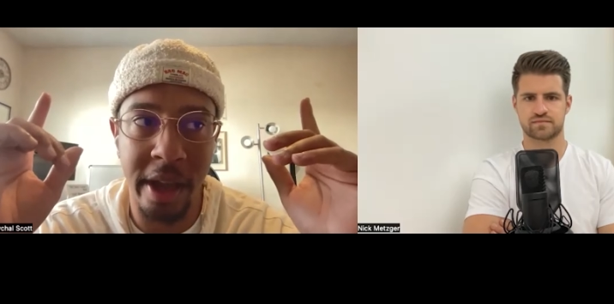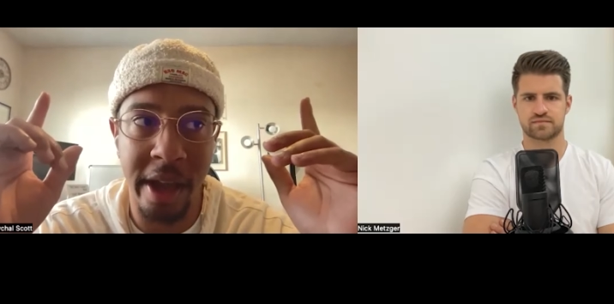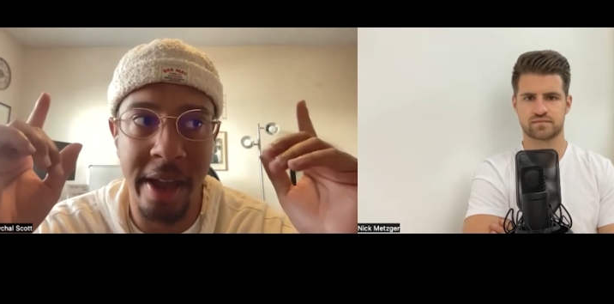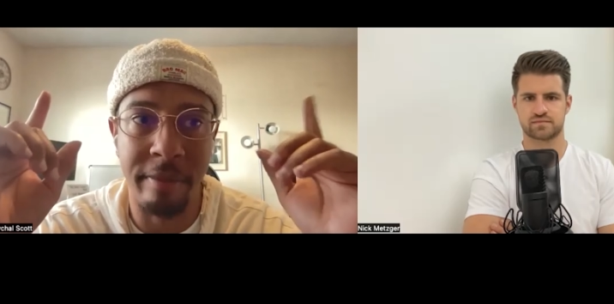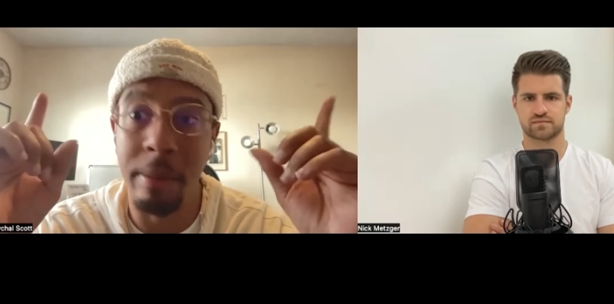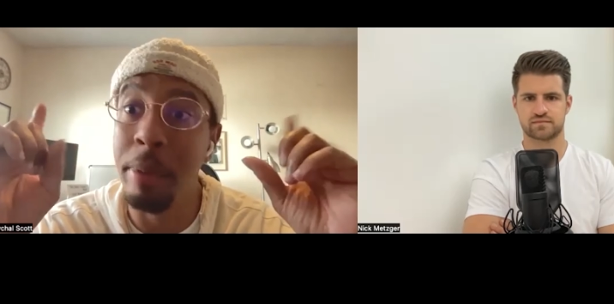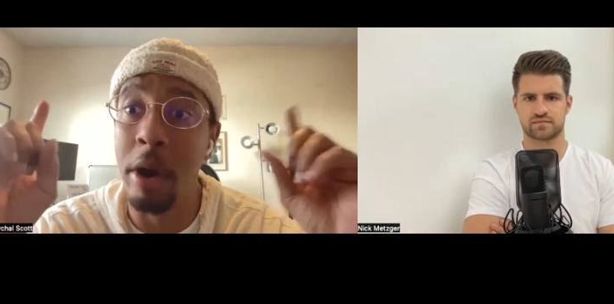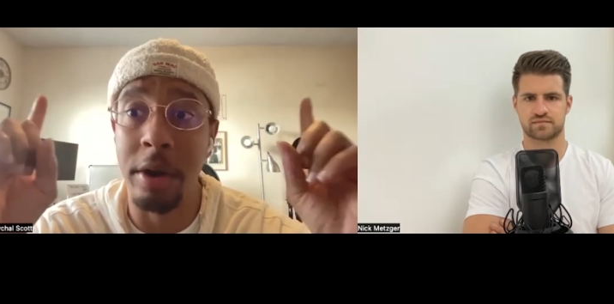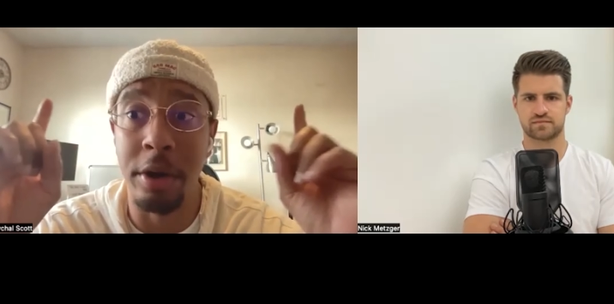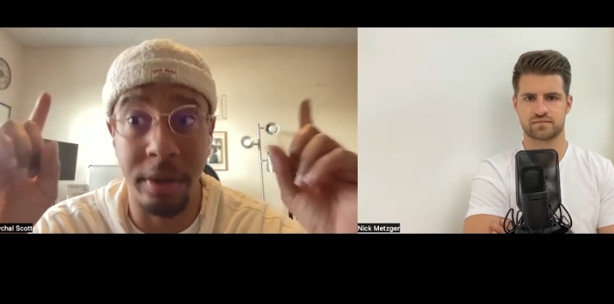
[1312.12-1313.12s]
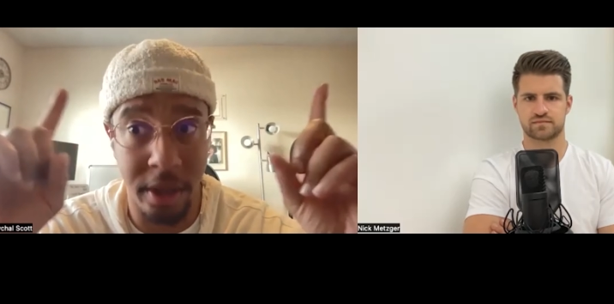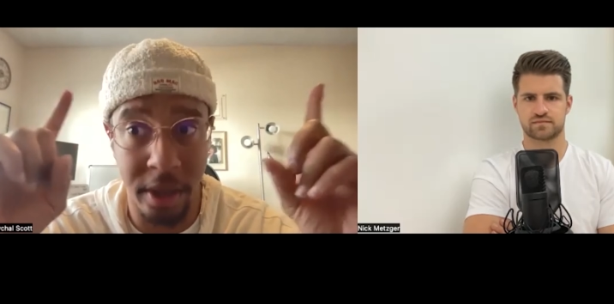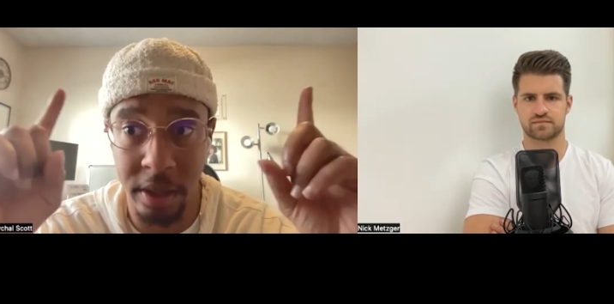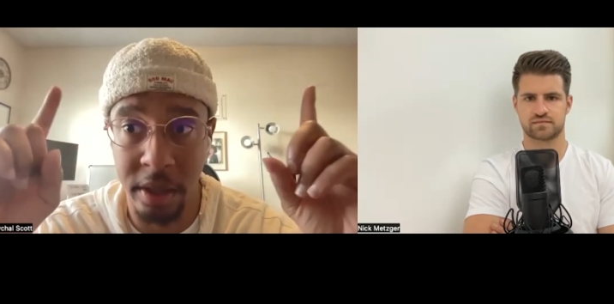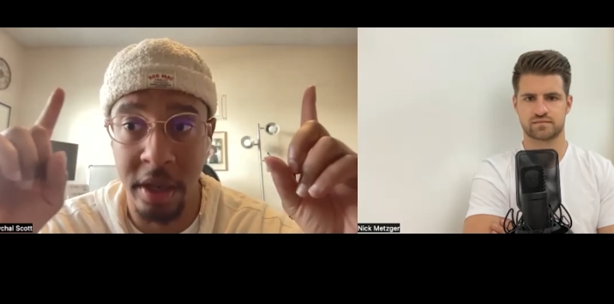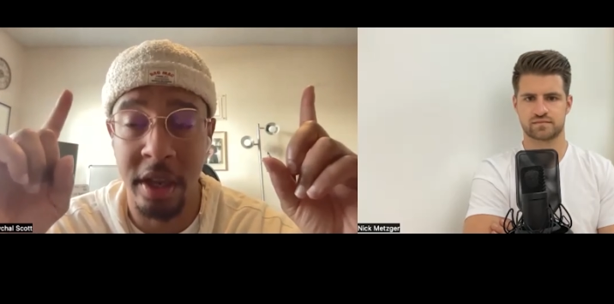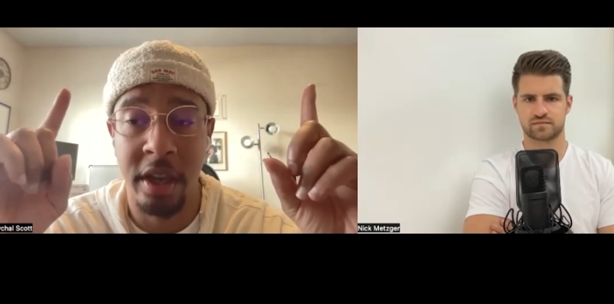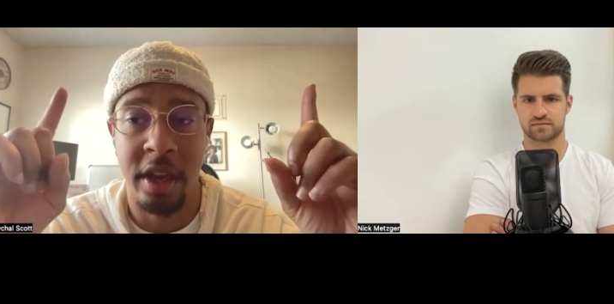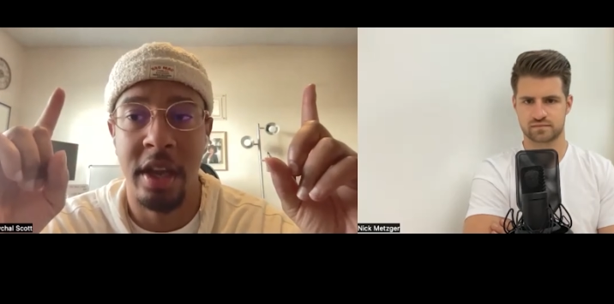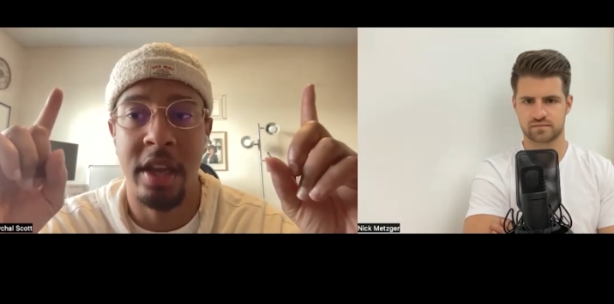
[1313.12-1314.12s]
Speaker 1: I have a partner that
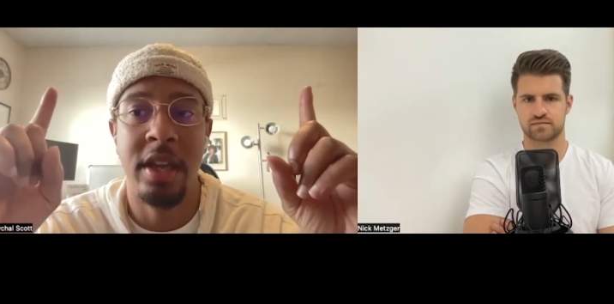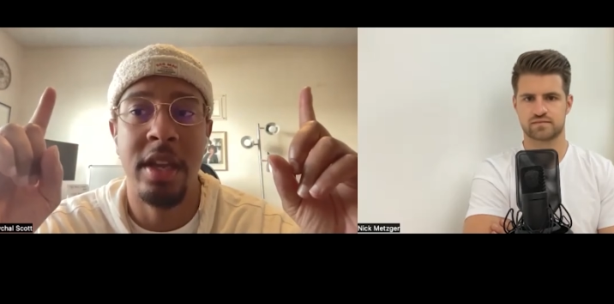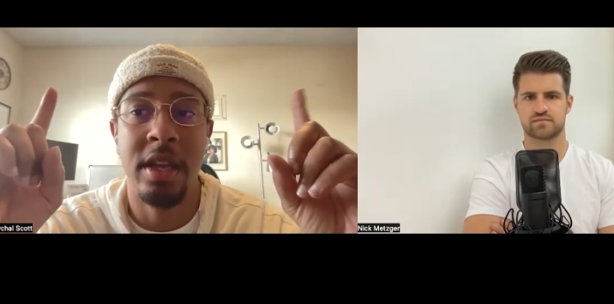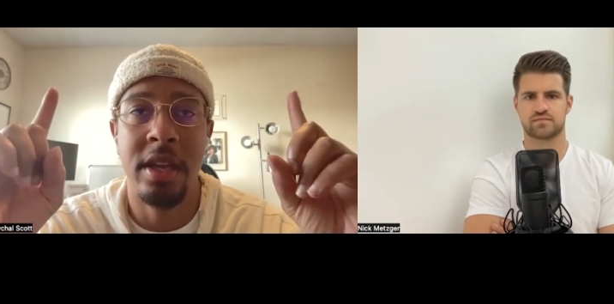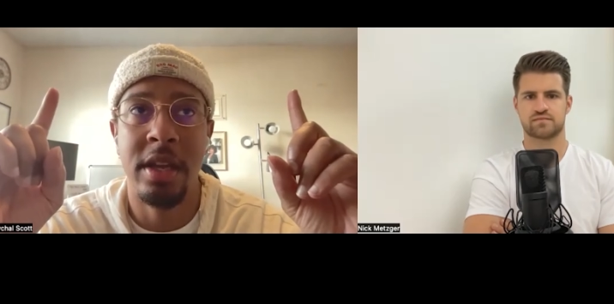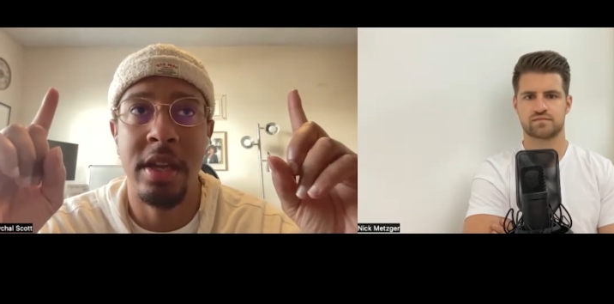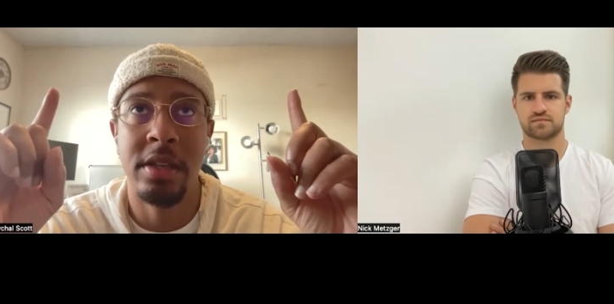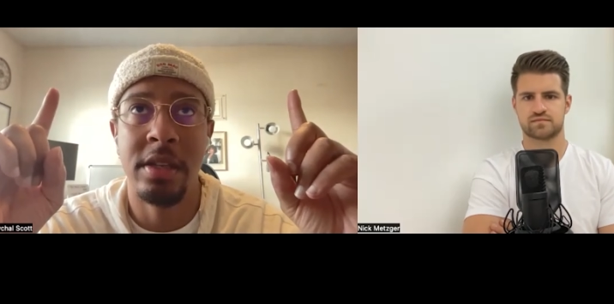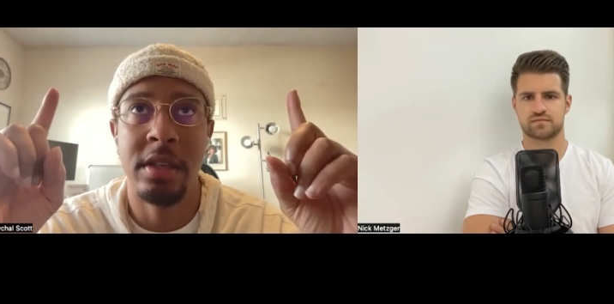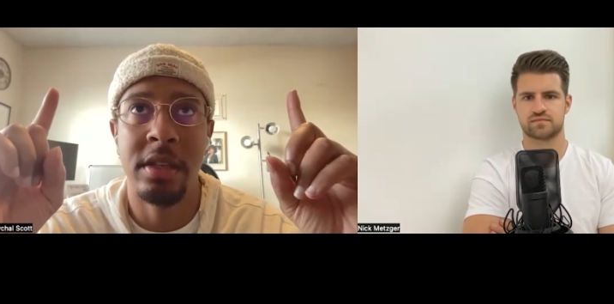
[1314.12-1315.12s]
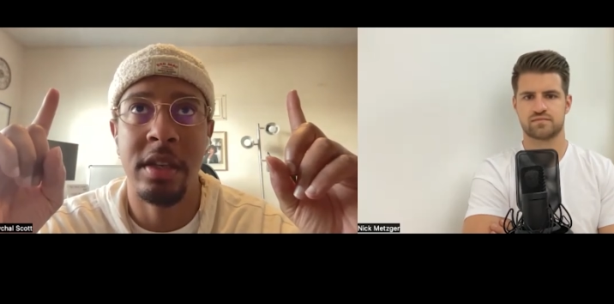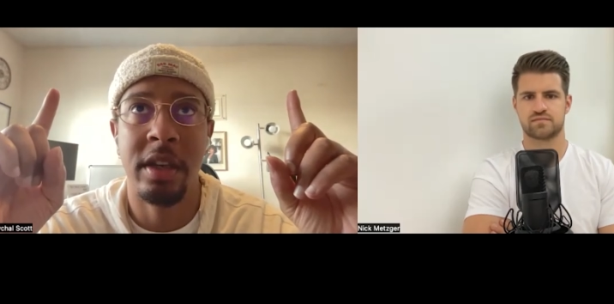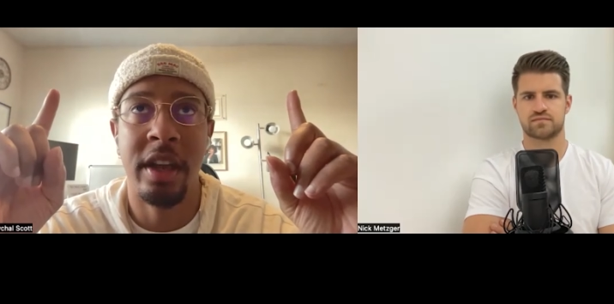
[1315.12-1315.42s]
is